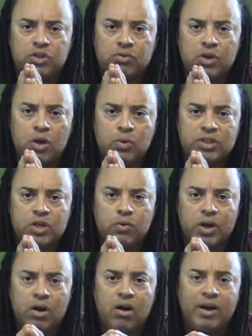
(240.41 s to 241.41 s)
You'll know what's
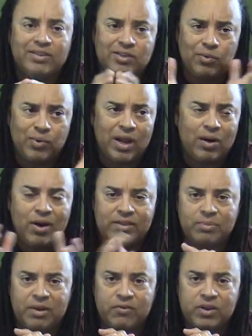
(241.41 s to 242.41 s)
going on. So when I go out to
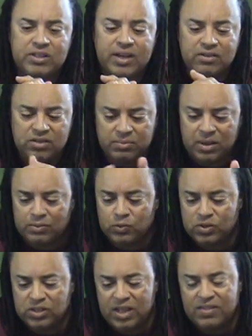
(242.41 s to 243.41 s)
my friend's house, sometimes we'll
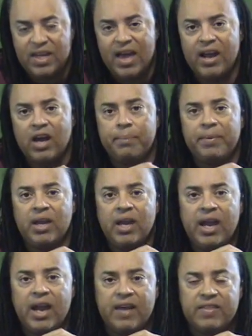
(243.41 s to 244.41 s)
set that up,
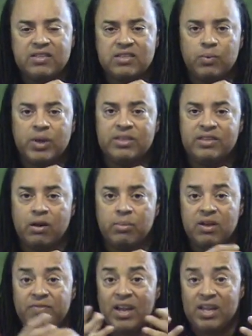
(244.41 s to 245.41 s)
and then someone can tell me
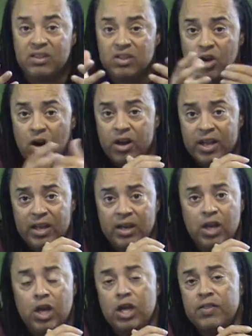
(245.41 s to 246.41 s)
if I hit the target
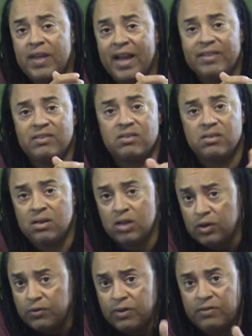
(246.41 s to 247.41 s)
that's
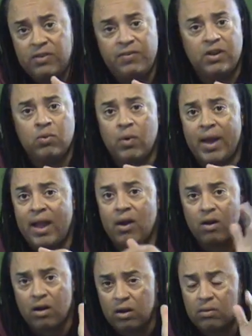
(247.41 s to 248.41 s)
50 feet away,
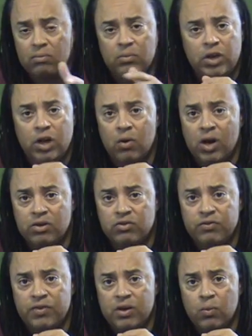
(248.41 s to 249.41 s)
or
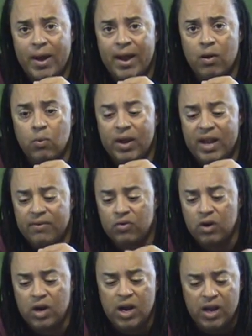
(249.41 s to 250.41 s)
100 feet away, or
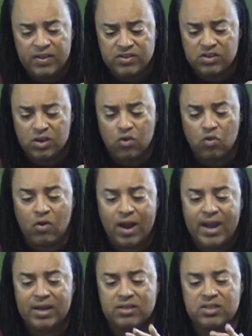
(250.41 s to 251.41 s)
whatever. This is a
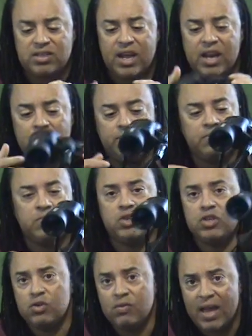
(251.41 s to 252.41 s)
great setup to
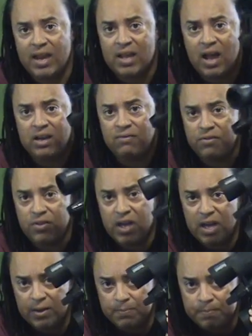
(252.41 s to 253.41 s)
do that kind of
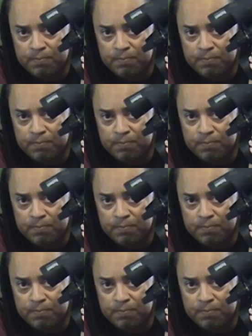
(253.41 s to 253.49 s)
thing.